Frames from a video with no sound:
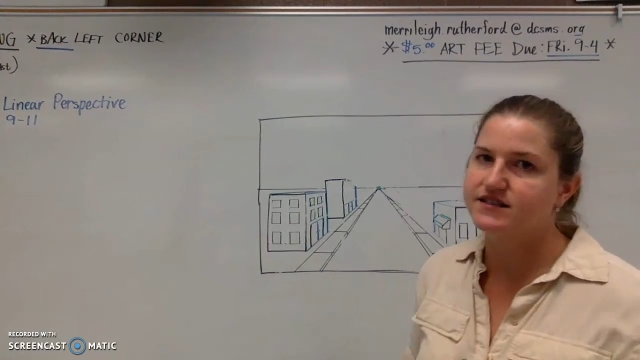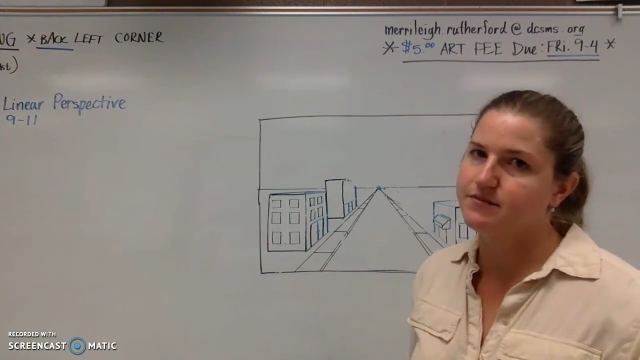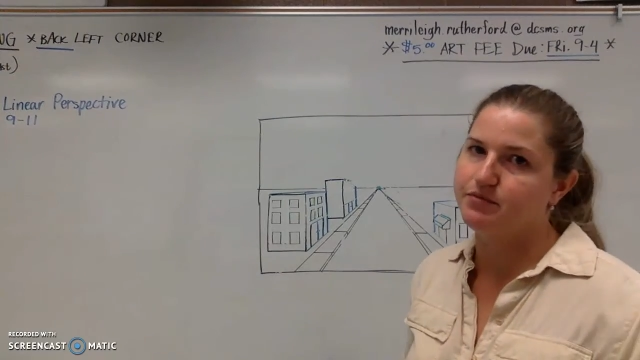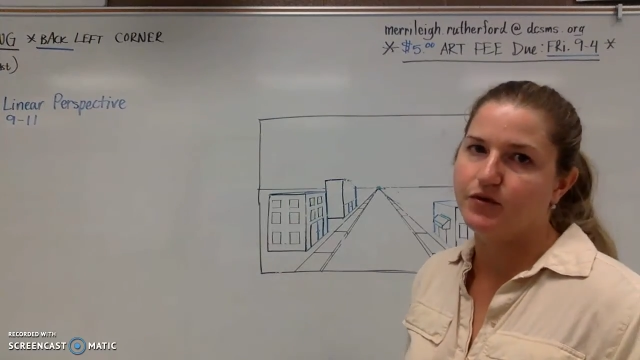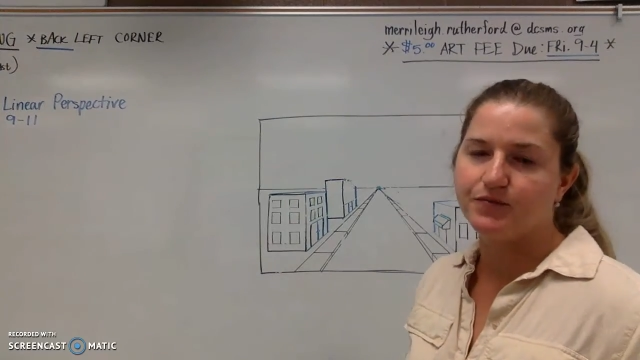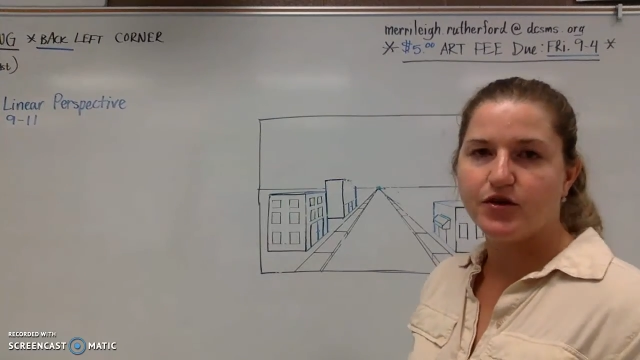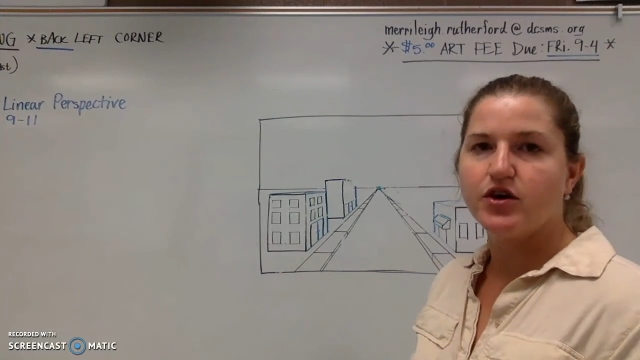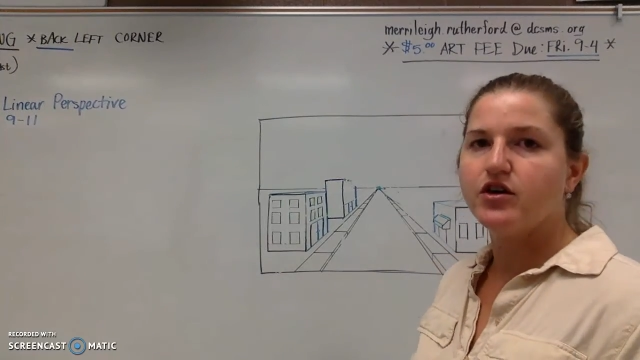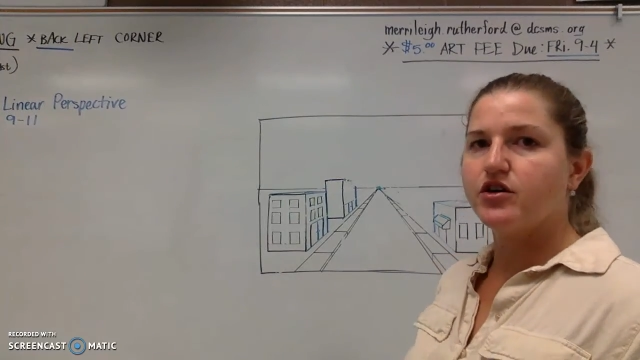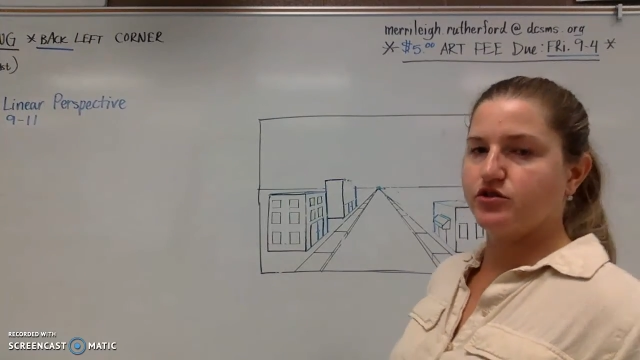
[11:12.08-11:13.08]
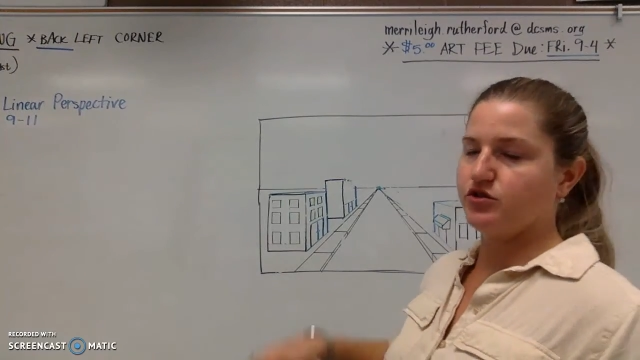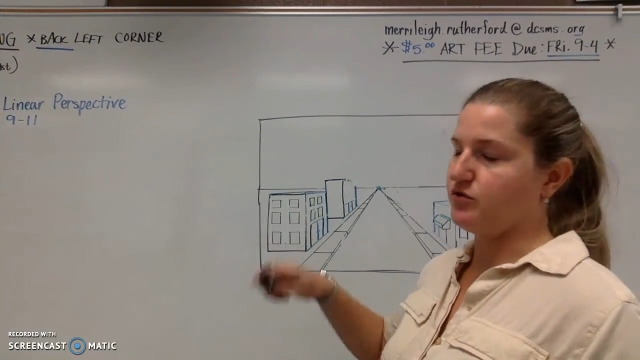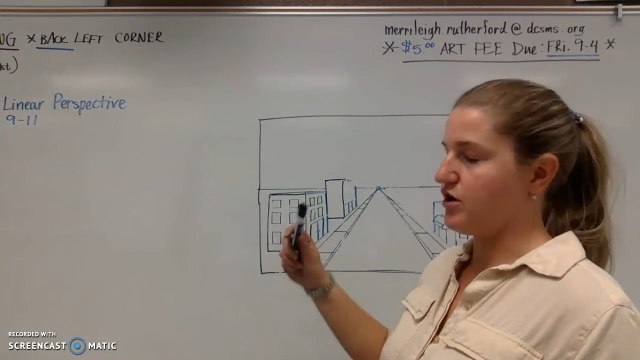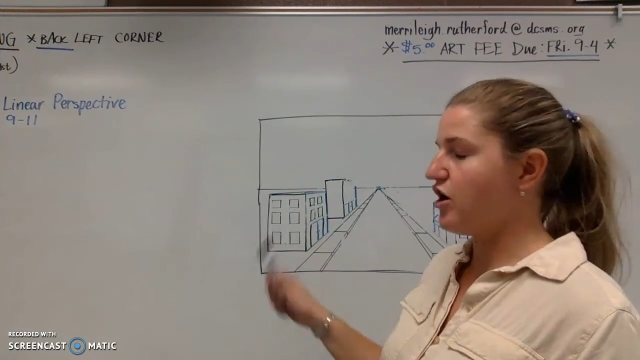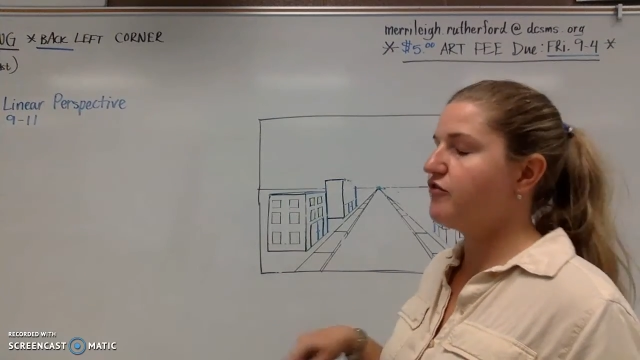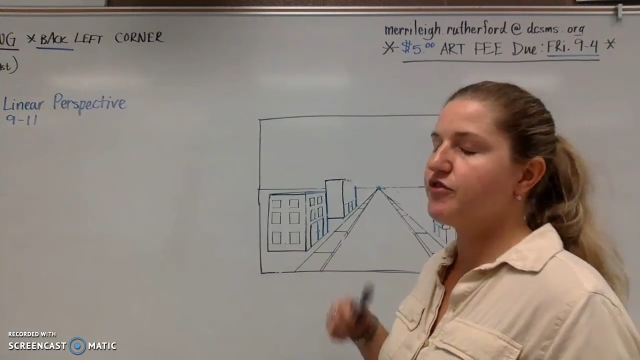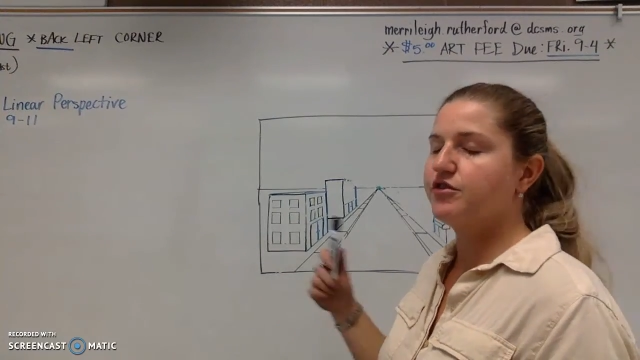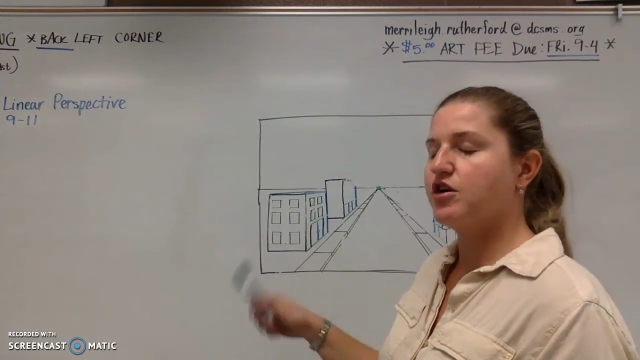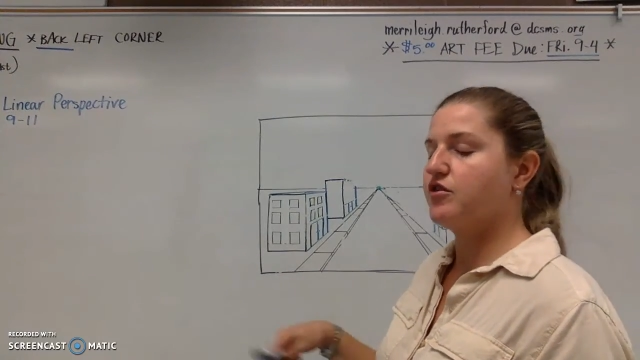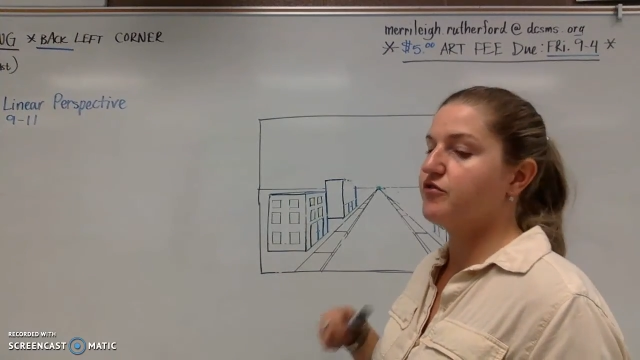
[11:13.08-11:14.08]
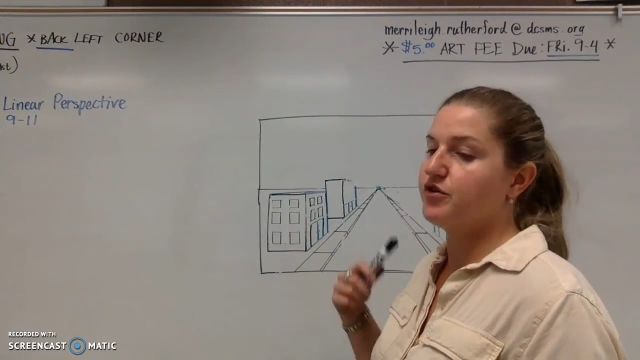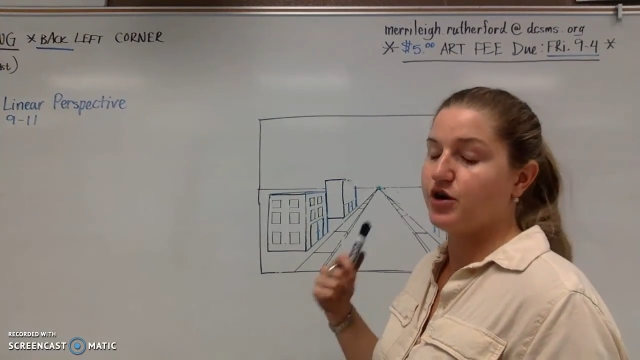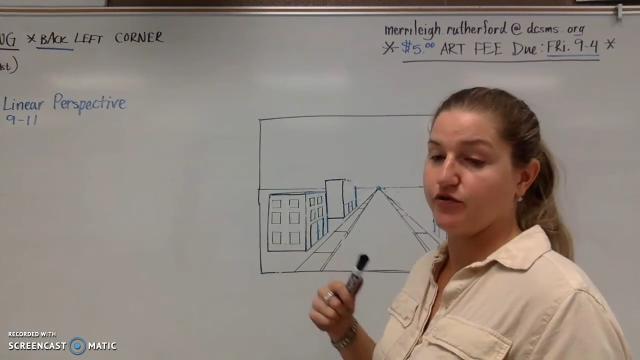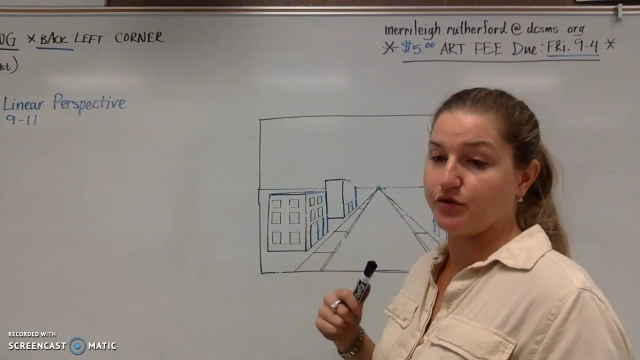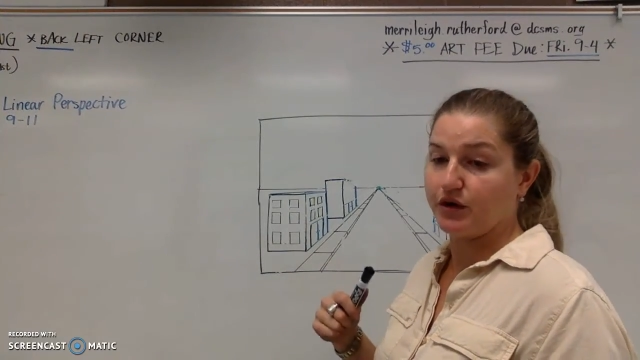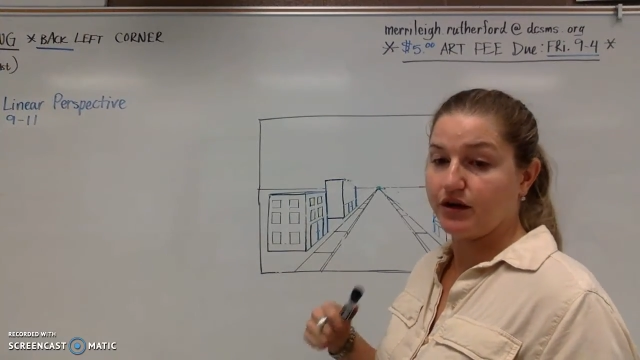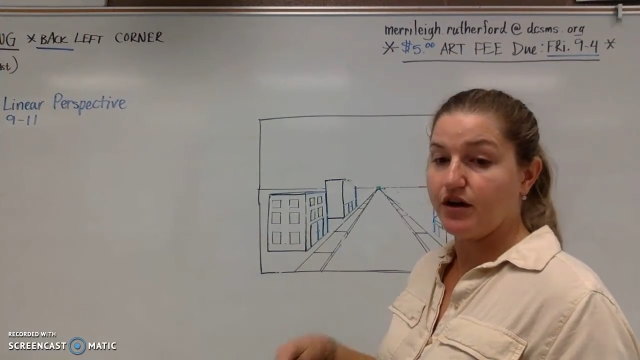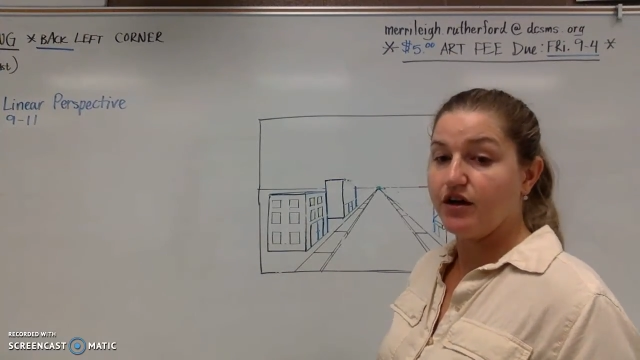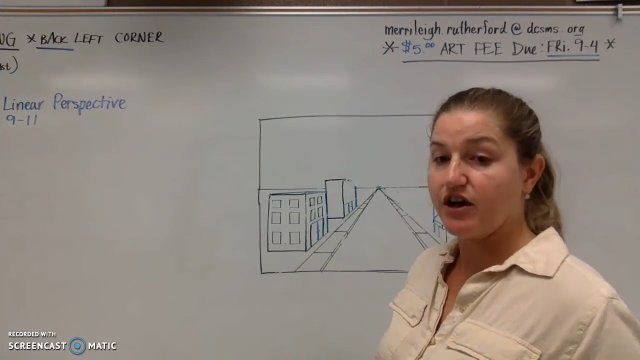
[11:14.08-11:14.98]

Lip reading: simple. Do it over and over and over again.